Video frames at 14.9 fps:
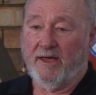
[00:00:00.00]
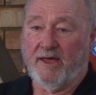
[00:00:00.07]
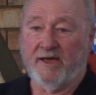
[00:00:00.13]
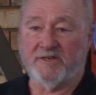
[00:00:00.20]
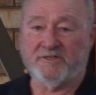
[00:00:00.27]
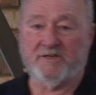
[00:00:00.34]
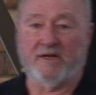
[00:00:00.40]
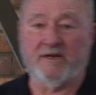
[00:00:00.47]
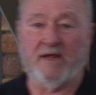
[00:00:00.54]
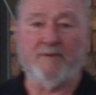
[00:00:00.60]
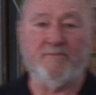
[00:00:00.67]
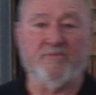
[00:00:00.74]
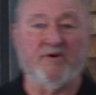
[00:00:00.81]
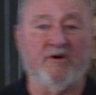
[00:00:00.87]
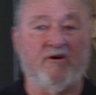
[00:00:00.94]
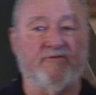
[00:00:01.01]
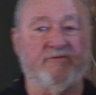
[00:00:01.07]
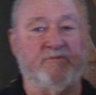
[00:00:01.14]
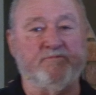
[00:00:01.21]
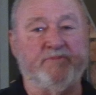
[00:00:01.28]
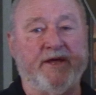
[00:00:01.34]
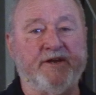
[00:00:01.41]
has a number
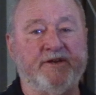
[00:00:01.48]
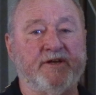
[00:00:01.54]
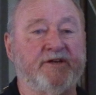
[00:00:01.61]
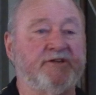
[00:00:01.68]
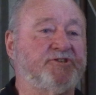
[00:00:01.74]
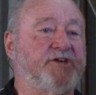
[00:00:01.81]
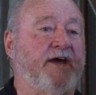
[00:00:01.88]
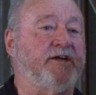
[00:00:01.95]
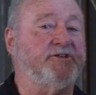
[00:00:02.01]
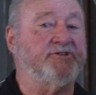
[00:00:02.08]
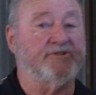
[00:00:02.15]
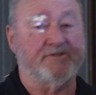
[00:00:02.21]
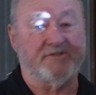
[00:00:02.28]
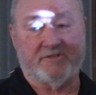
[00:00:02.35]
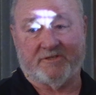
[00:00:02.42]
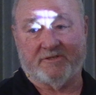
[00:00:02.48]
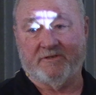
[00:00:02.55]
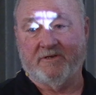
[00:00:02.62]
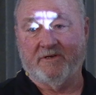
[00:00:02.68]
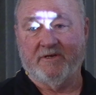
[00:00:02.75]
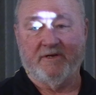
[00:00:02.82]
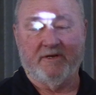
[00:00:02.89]
of impending
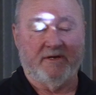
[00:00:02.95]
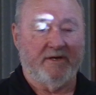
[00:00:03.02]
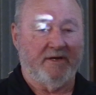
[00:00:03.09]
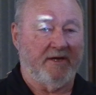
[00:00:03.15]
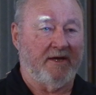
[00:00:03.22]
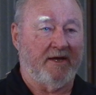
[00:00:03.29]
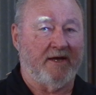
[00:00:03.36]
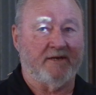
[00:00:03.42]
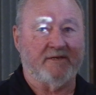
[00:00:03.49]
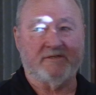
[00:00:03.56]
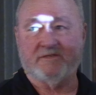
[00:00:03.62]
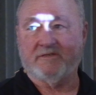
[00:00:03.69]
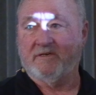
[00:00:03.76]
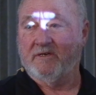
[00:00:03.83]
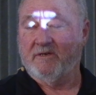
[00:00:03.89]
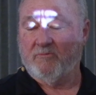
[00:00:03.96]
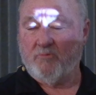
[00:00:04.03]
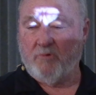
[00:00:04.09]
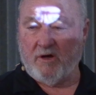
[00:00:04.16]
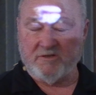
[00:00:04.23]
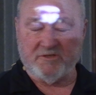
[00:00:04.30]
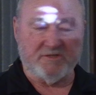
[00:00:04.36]
changes and
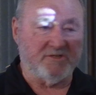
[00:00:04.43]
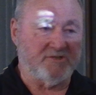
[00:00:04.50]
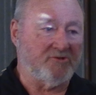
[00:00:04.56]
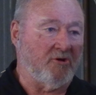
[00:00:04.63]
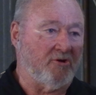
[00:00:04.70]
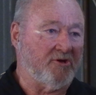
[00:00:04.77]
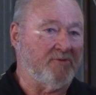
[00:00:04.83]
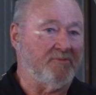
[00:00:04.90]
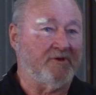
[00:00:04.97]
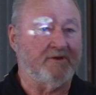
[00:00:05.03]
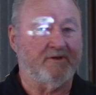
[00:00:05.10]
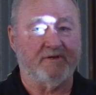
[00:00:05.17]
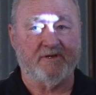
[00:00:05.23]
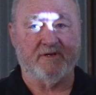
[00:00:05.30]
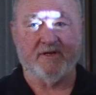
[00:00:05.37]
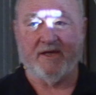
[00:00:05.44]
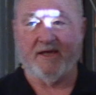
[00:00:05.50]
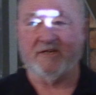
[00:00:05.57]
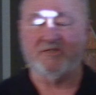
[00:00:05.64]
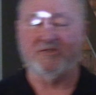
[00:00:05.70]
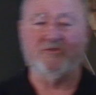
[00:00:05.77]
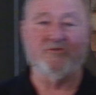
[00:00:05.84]
whilst this document
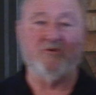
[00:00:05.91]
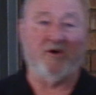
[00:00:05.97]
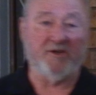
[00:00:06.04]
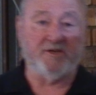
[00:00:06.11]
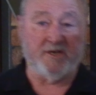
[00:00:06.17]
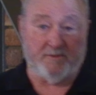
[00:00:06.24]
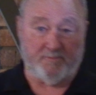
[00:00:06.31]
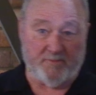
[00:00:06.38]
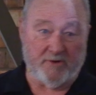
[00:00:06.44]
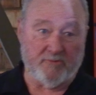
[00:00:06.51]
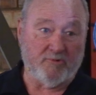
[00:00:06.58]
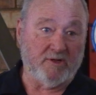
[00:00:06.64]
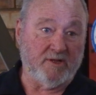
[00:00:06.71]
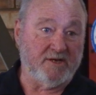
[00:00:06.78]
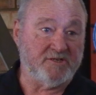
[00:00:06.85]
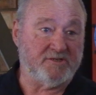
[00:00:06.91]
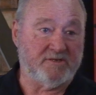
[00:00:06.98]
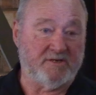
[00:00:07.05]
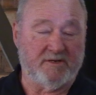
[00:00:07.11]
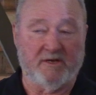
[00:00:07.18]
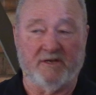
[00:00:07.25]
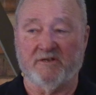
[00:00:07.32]
has not yet been
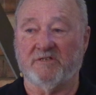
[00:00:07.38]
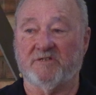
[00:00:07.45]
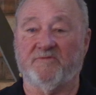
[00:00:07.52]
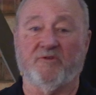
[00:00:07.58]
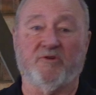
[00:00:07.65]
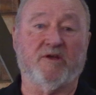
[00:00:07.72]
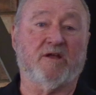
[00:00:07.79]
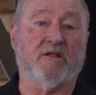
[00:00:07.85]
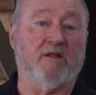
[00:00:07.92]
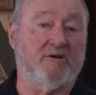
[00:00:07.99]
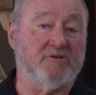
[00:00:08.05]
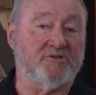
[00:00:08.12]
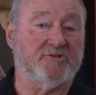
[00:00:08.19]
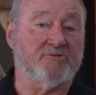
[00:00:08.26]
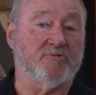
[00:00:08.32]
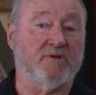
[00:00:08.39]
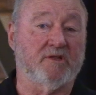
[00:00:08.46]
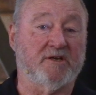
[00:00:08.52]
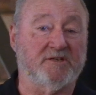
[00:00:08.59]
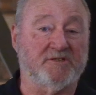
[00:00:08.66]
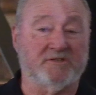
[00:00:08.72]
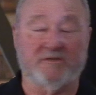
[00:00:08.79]
released, it is very close to
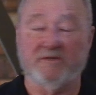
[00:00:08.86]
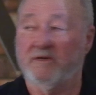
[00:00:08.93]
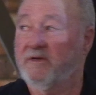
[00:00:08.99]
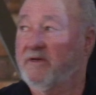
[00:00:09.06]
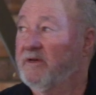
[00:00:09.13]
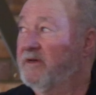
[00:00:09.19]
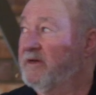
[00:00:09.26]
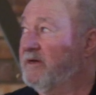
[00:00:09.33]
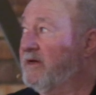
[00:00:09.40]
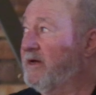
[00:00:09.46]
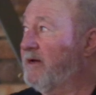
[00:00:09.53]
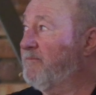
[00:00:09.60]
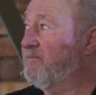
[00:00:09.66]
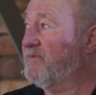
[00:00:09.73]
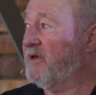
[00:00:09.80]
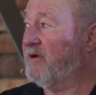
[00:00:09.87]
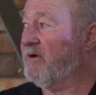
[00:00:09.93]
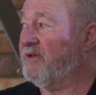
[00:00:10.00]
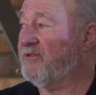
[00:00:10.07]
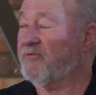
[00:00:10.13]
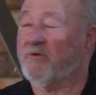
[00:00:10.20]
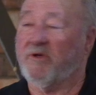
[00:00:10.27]
release. Um,
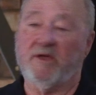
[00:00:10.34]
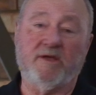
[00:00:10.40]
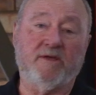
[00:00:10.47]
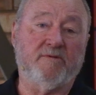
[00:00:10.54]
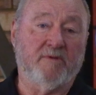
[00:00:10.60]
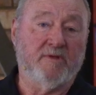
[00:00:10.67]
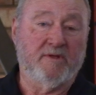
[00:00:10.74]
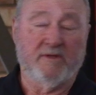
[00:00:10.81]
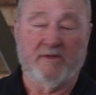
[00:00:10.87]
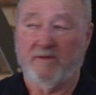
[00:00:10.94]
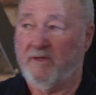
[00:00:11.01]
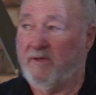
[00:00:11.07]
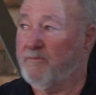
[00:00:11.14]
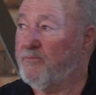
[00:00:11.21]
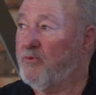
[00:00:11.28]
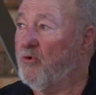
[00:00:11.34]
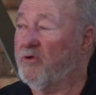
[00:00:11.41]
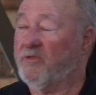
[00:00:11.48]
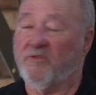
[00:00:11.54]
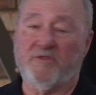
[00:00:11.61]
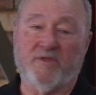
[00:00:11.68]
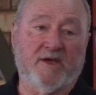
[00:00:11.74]
there are three
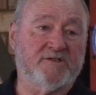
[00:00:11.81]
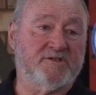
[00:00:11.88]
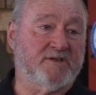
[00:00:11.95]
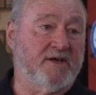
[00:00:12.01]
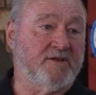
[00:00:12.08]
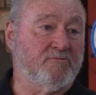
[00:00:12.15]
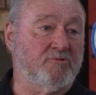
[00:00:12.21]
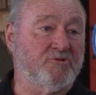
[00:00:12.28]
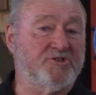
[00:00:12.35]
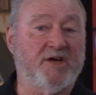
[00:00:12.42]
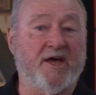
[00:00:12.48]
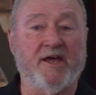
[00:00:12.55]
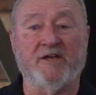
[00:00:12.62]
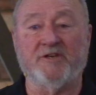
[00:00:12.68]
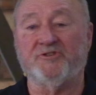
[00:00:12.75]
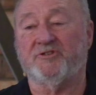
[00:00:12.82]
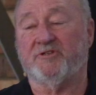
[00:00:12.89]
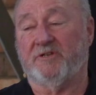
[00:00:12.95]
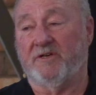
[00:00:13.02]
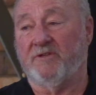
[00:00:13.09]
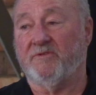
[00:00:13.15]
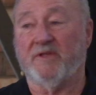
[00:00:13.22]
important things that will change
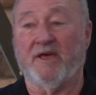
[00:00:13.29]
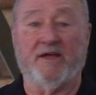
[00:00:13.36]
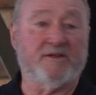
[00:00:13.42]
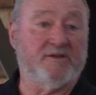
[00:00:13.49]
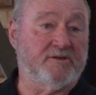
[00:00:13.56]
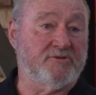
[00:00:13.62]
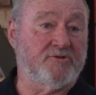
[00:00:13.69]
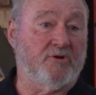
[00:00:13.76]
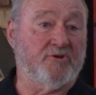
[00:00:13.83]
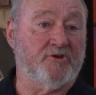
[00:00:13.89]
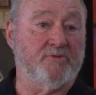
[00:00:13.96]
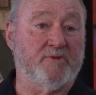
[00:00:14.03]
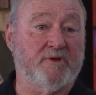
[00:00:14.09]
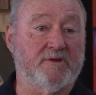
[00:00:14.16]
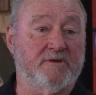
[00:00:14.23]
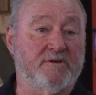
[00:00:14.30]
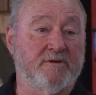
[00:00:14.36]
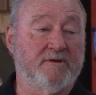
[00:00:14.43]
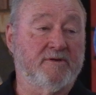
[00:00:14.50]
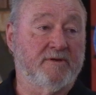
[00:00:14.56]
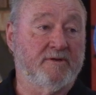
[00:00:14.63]
in that document.